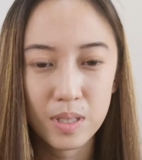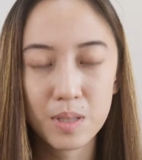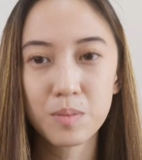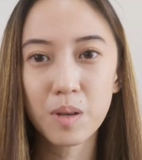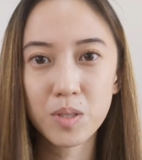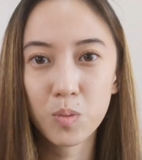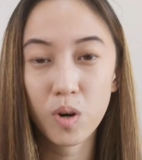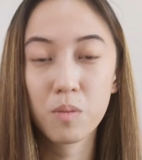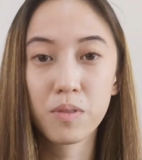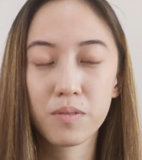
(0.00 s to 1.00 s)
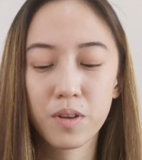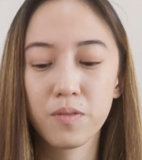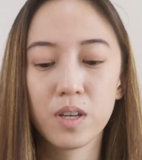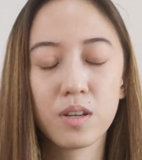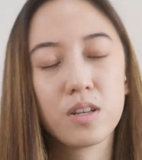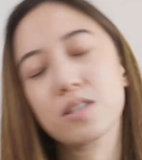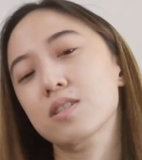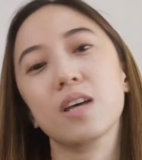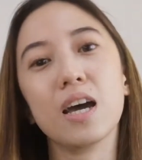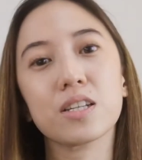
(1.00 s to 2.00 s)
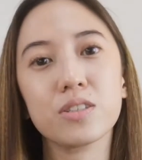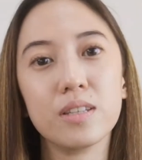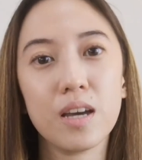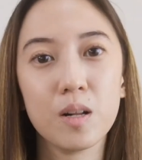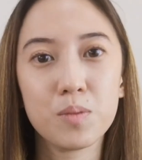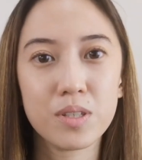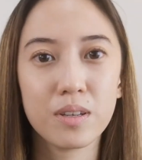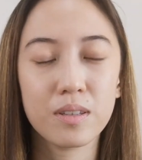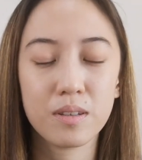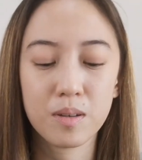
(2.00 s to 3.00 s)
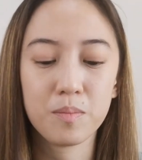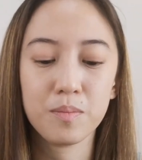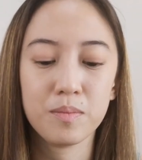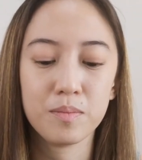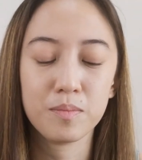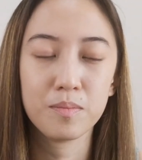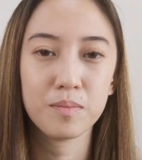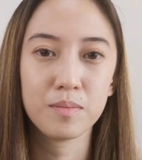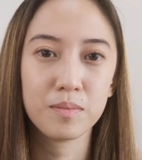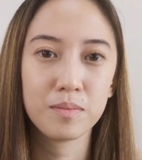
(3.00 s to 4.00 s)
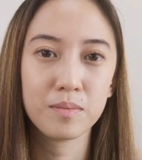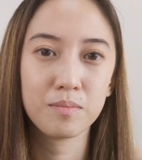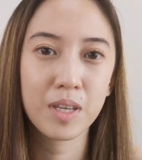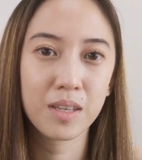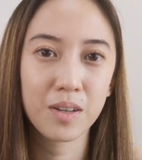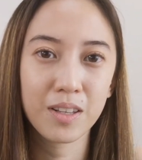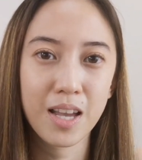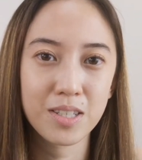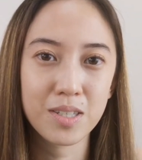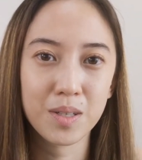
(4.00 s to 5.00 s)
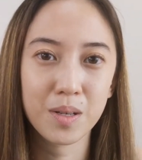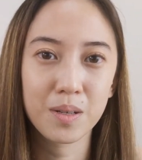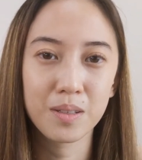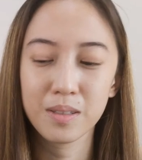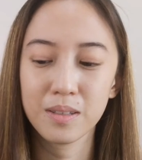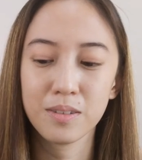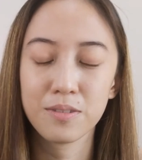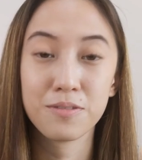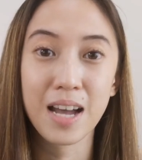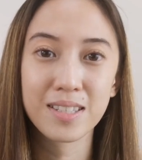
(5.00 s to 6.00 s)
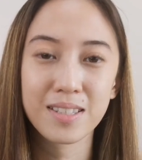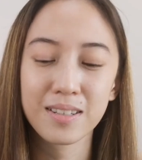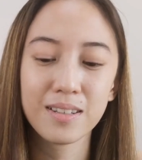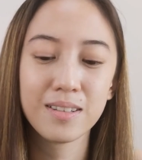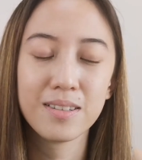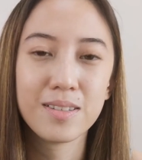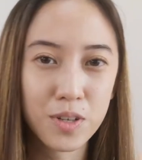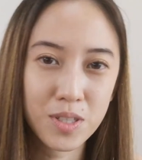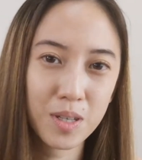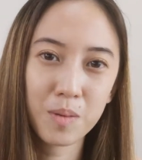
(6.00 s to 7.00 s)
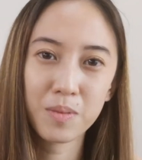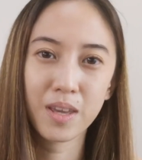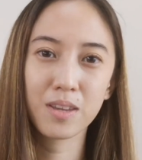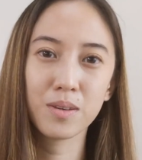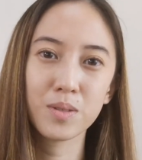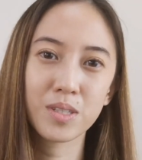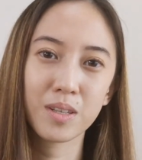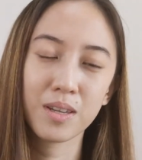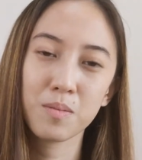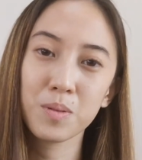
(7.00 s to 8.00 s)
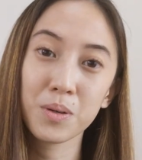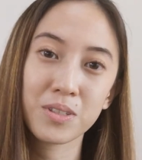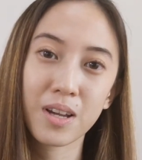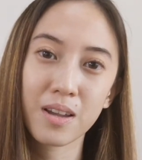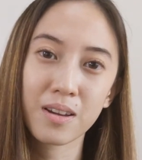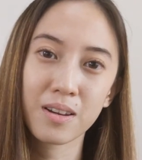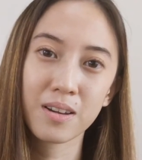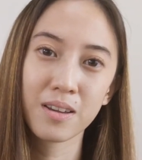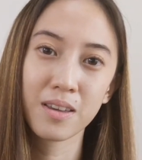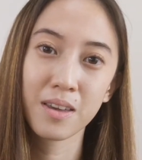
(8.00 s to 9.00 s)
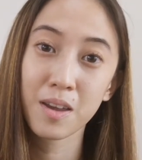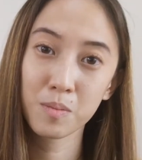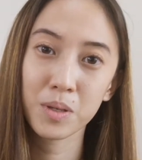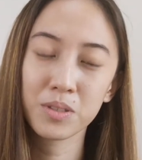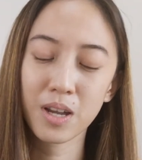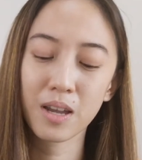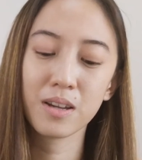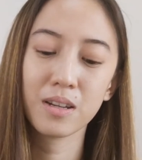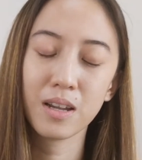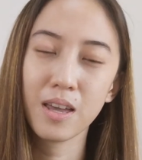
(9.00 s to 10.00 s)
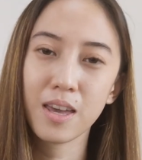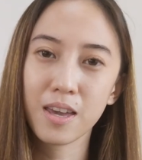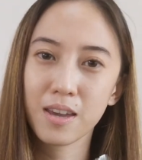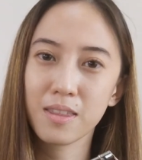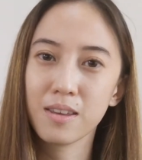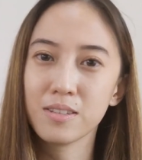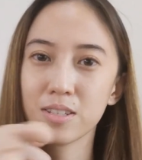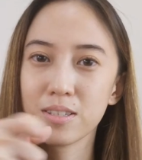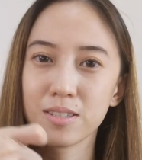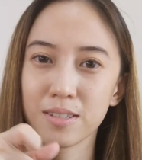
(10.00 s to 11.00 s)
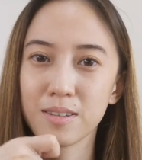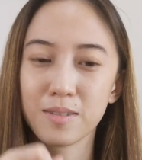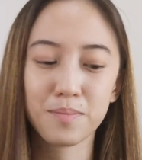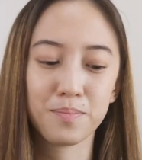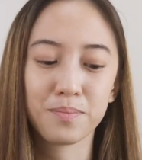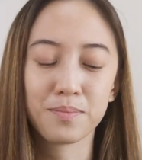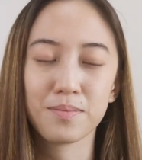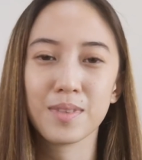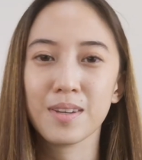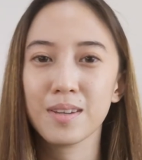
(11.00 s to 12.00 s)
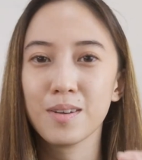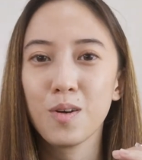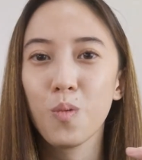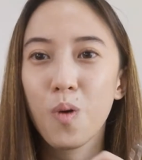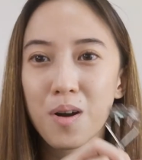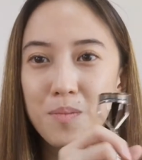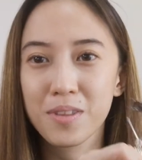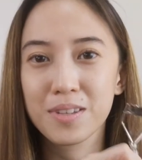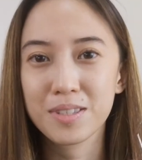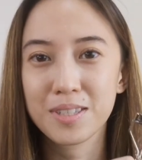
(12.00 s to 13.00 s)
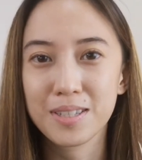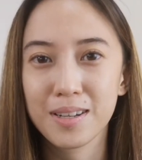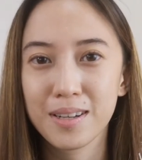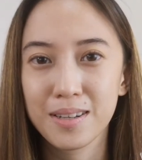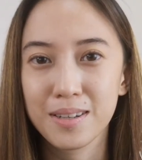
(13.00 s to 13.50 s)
Sometimes the warmth of your fingers actually helps in making your lashes curl faster. For some, they use a hair blow dryer, and then just warm this